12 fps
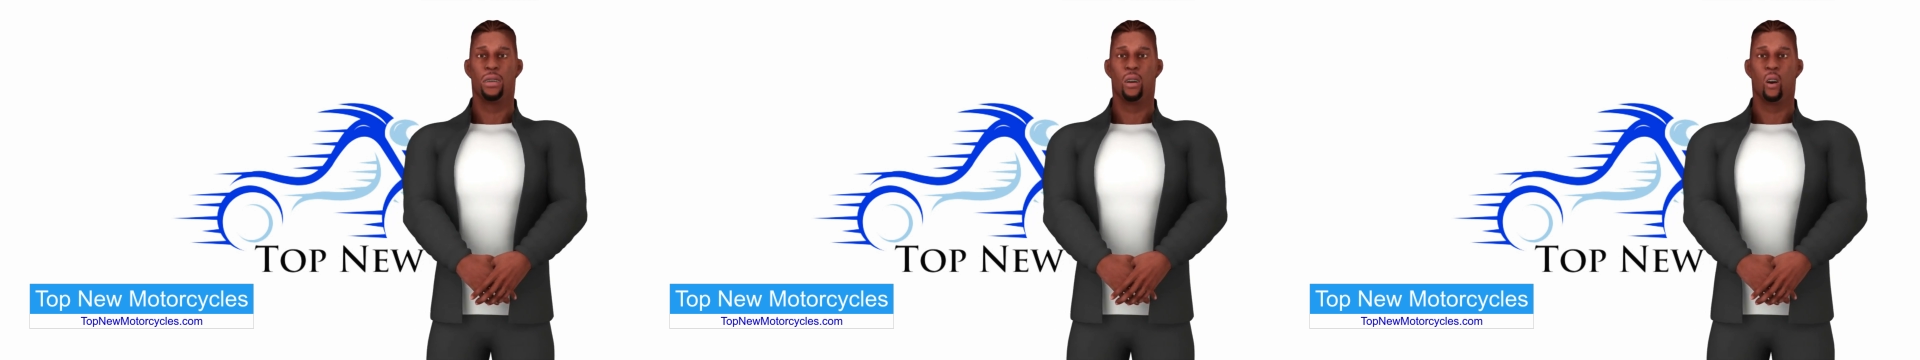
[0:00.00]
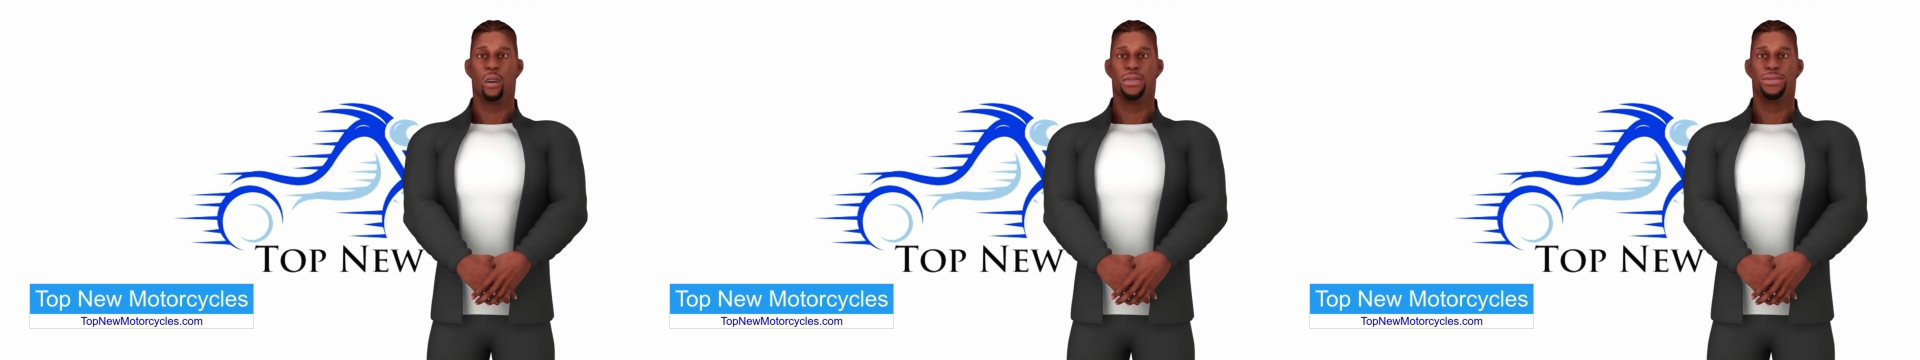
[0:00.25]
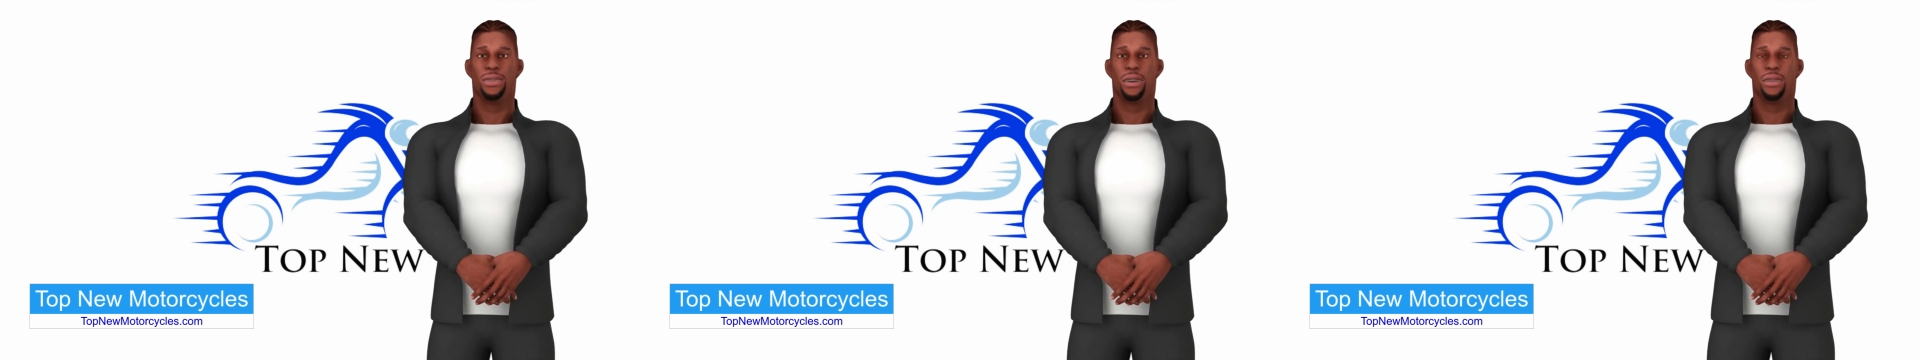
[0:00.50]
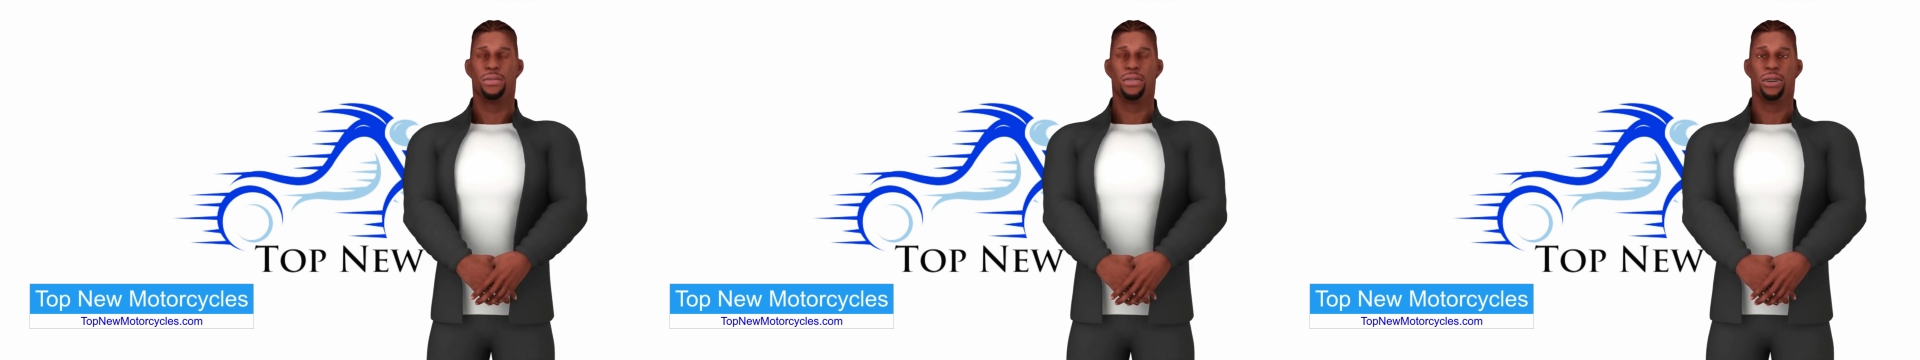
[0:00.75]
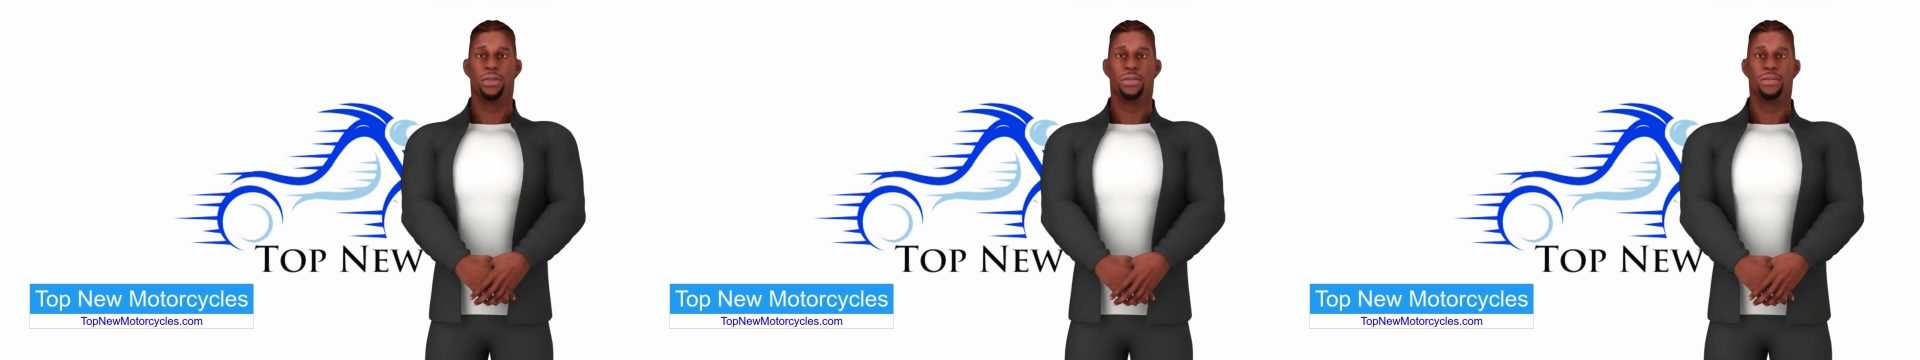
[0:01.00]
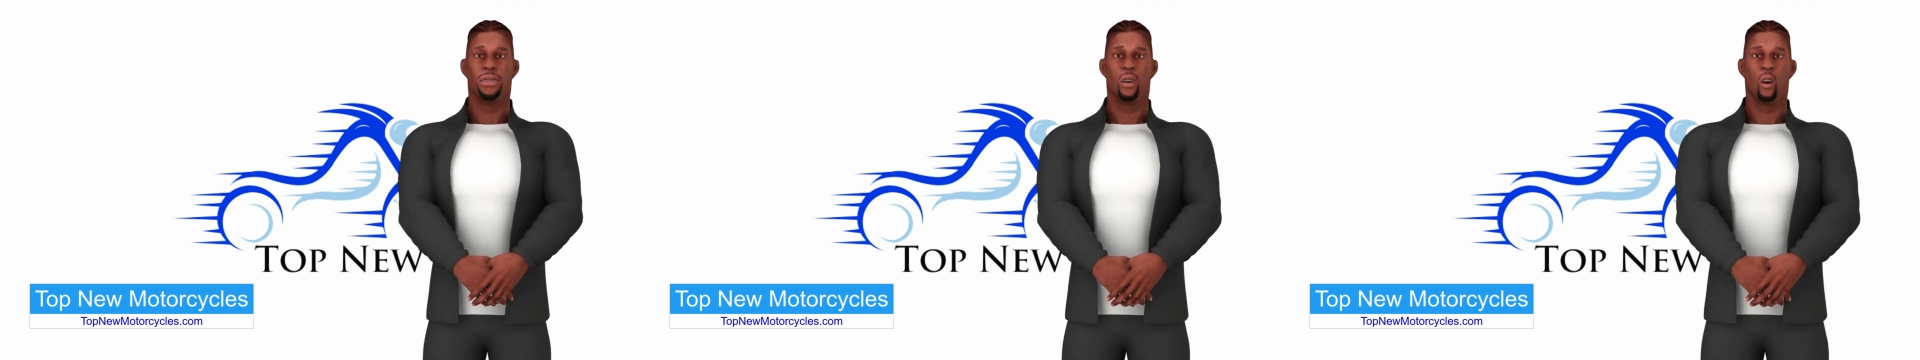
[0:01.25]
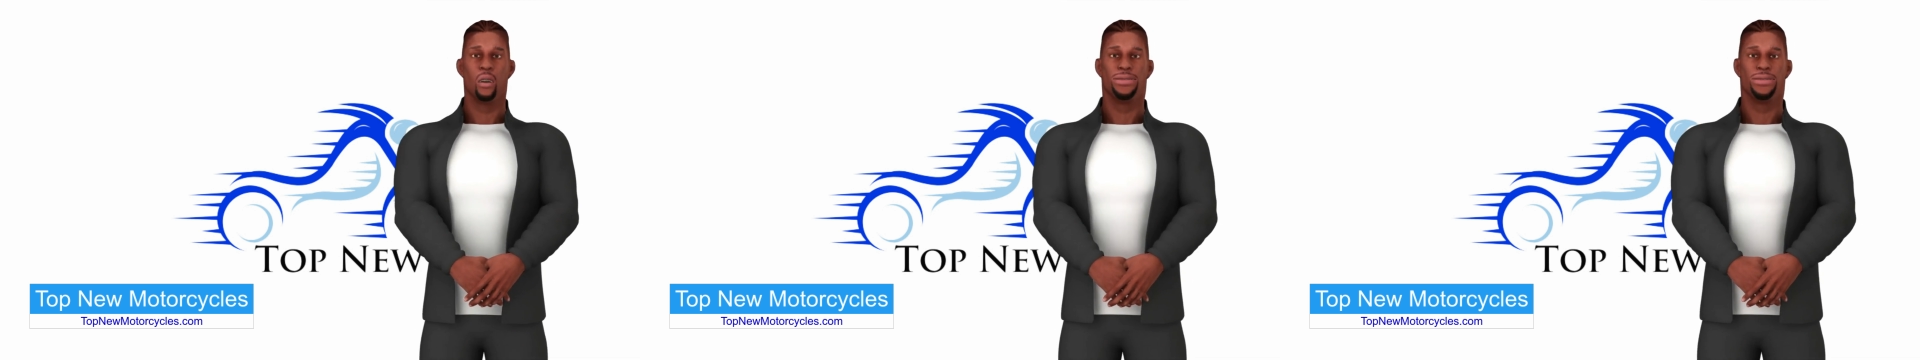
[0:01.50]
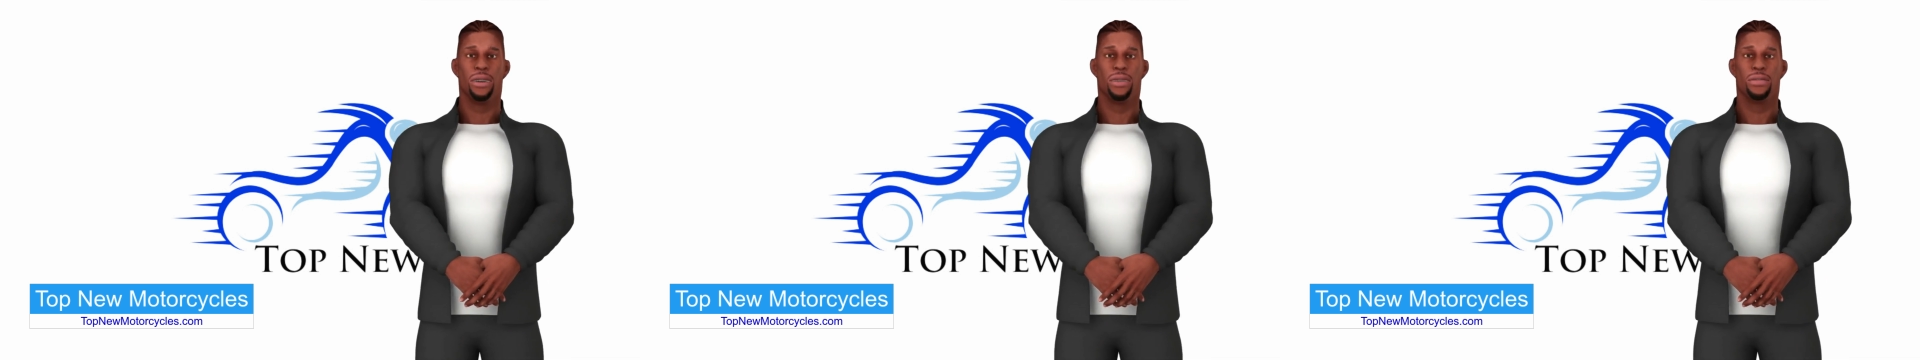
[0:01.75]
try using music or other
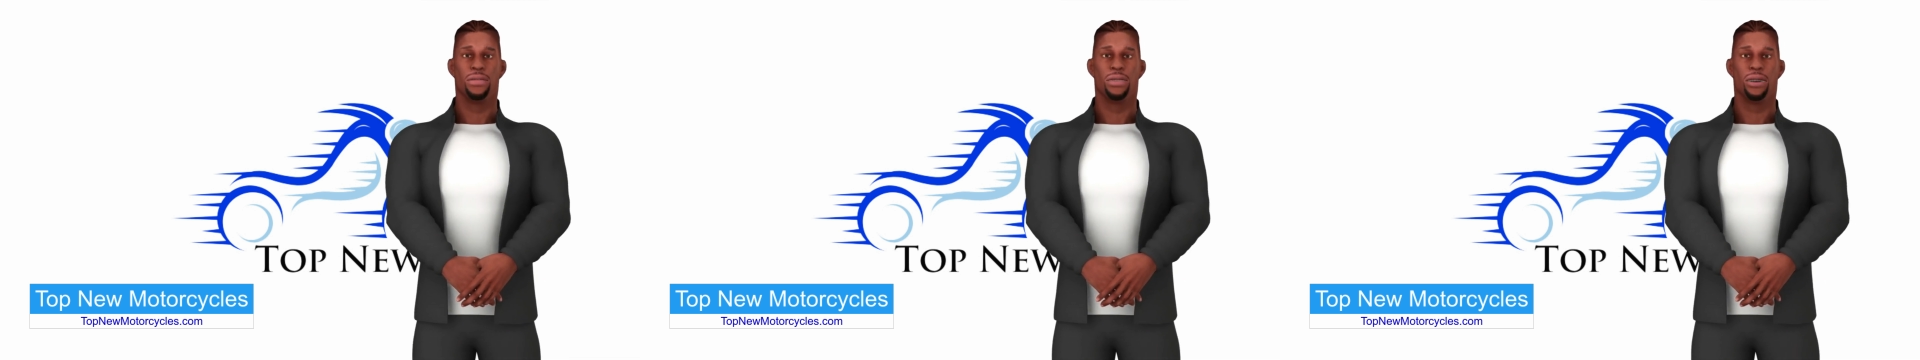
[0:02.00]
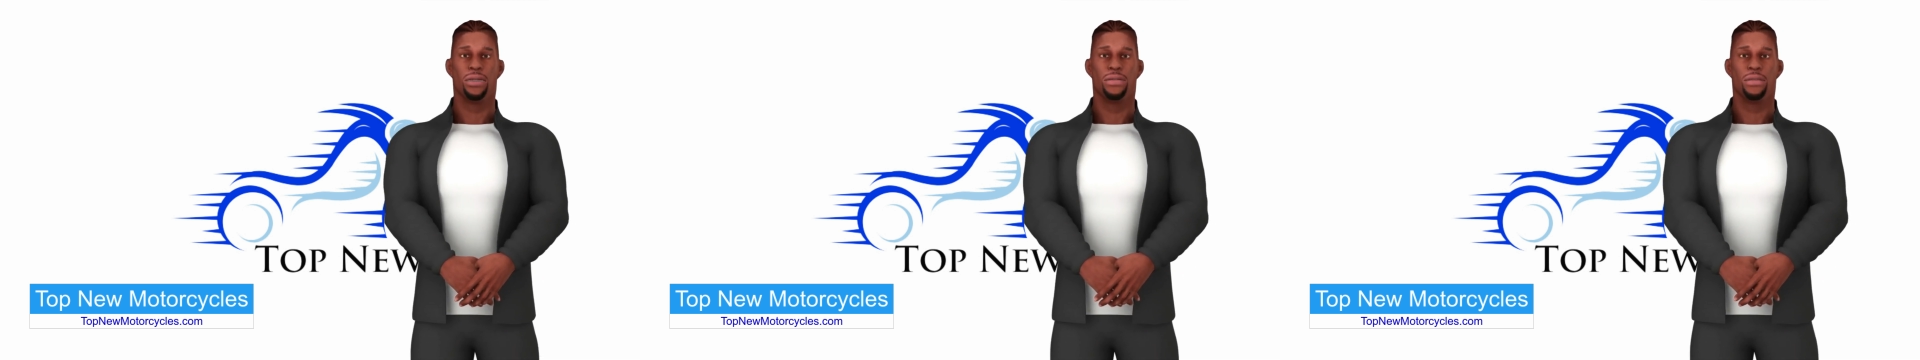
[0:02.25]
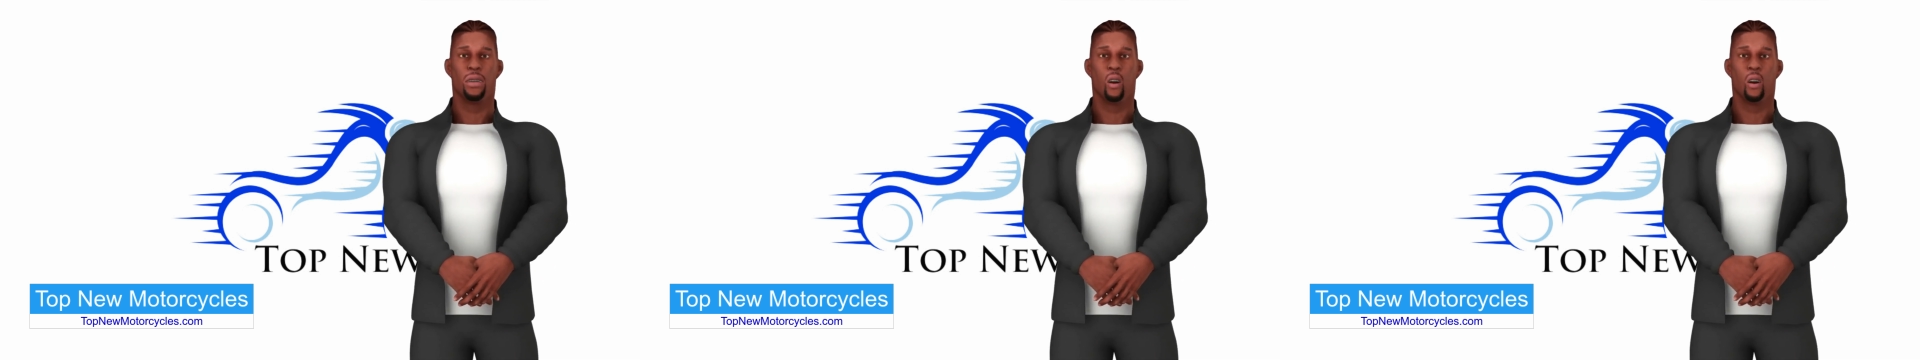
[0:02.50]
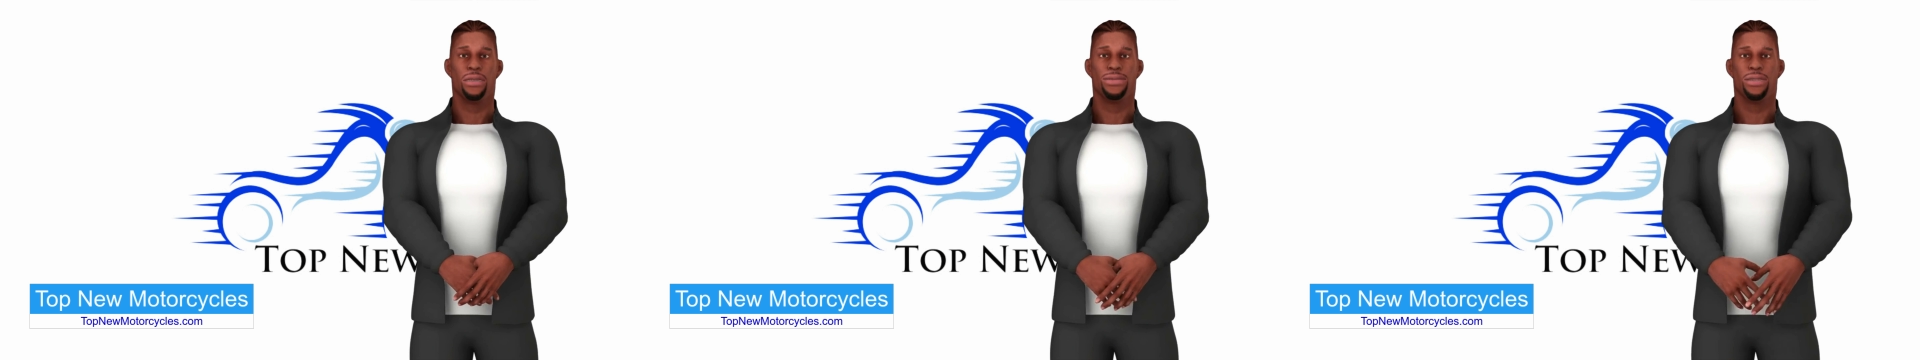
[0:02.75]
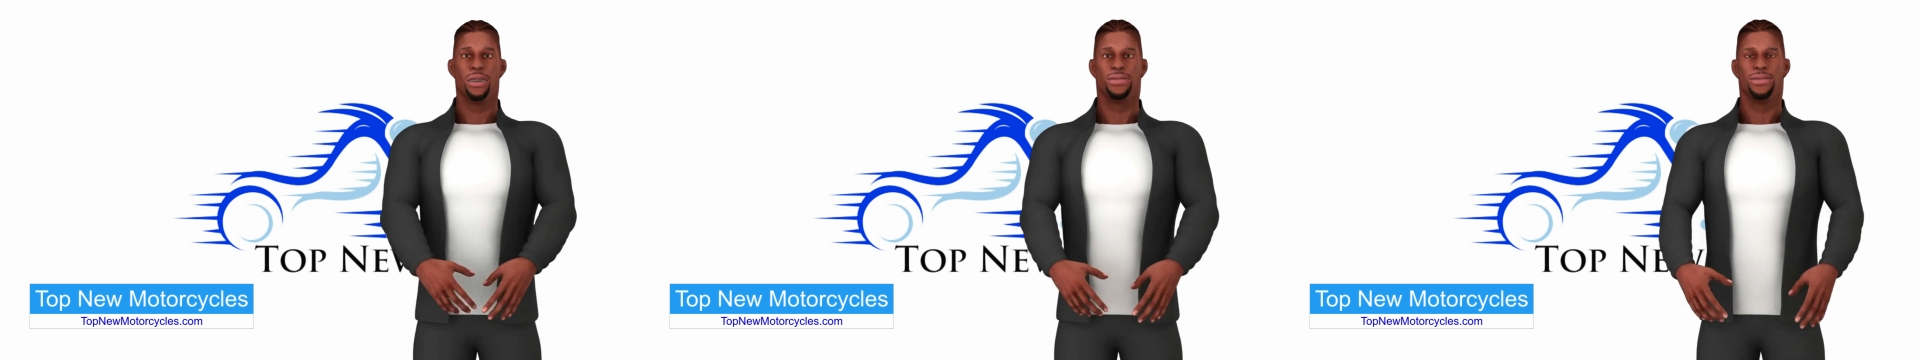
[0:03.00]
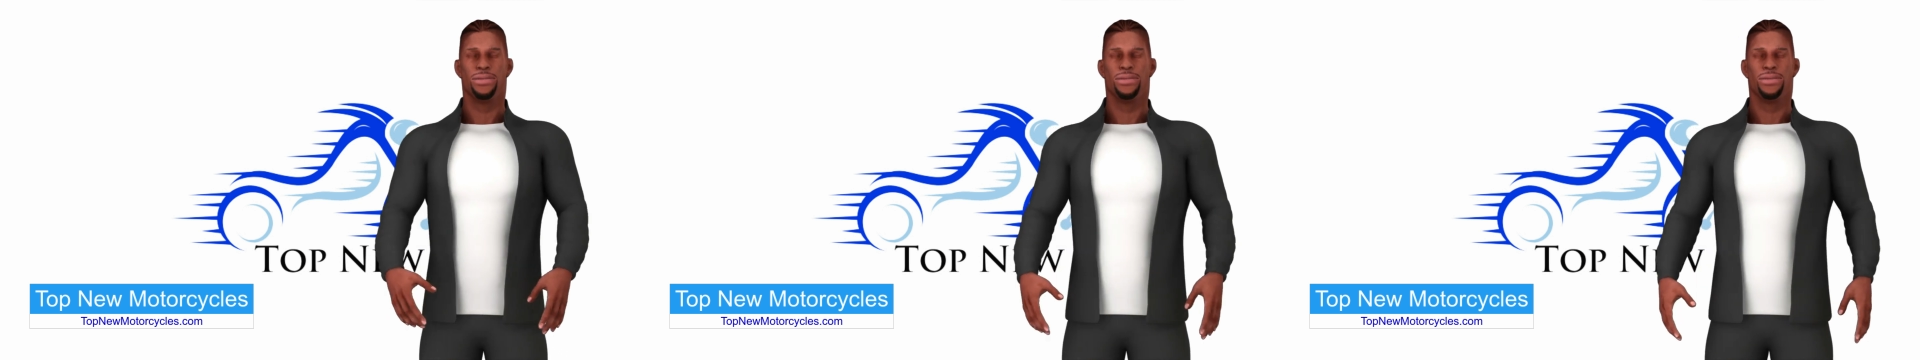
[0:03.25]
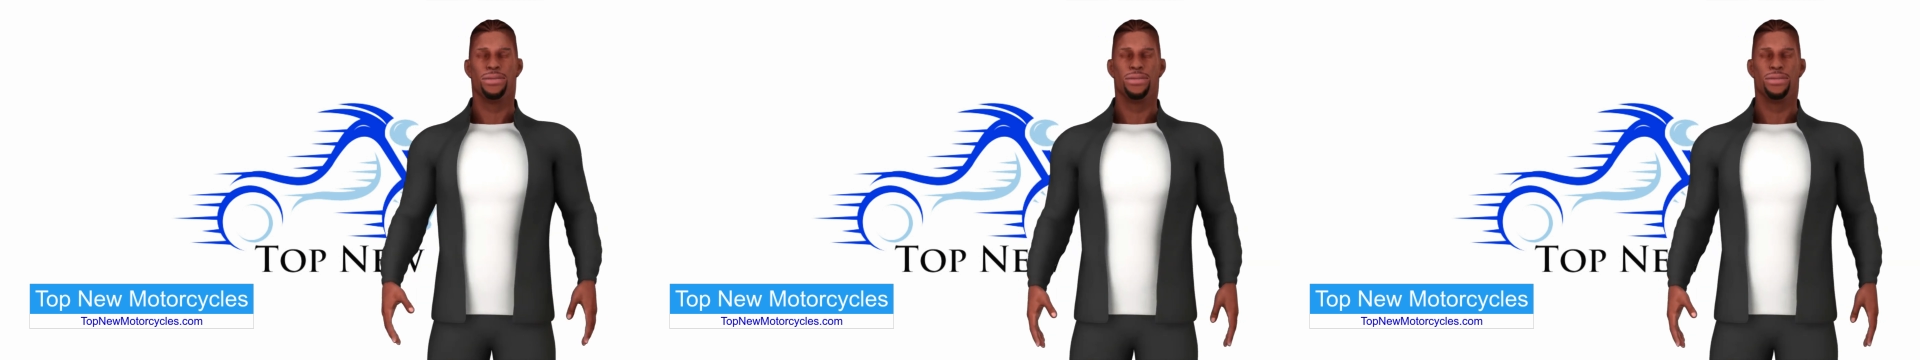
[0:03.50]
methods to alert people to your presence.